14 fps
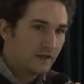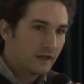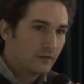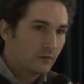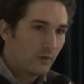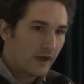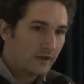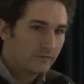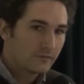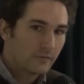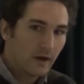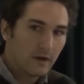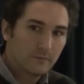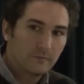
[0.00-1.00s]
to get away
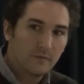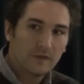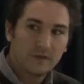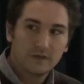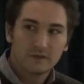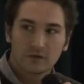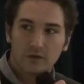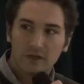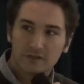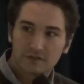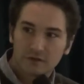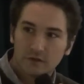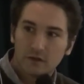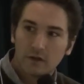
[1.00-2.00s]
from the
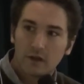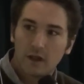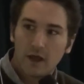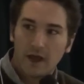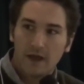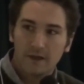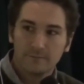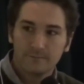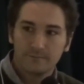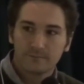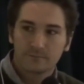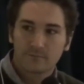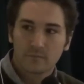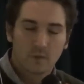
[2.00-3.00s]
traditional
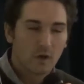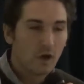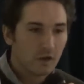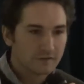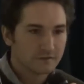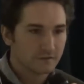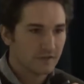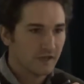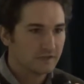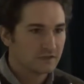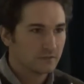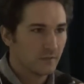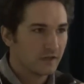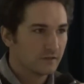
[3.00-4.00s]

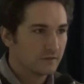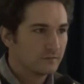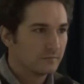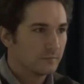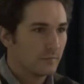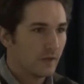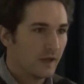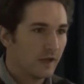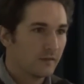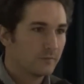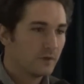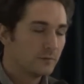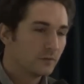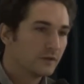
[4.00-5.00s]
consultation method.
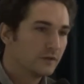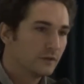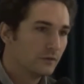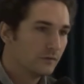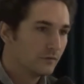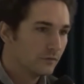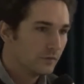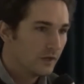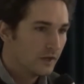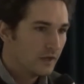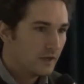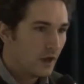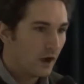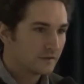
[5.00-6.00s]
People in Nunavut
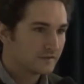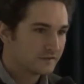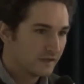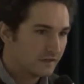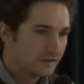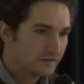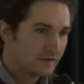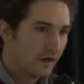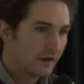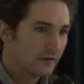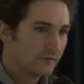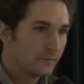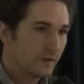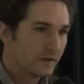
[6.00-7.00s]
are sick and
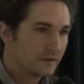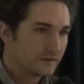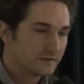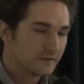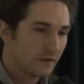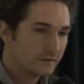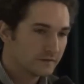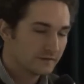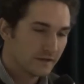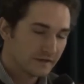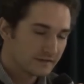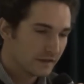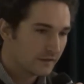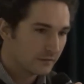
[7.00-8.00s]
tired of being consulted.
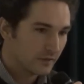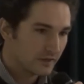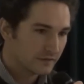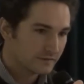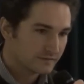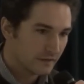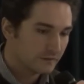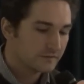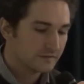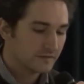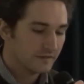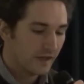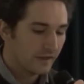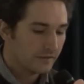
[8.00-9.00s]
They say they're being consulted
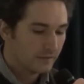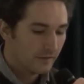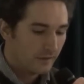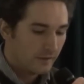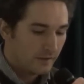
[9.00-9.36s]
to death,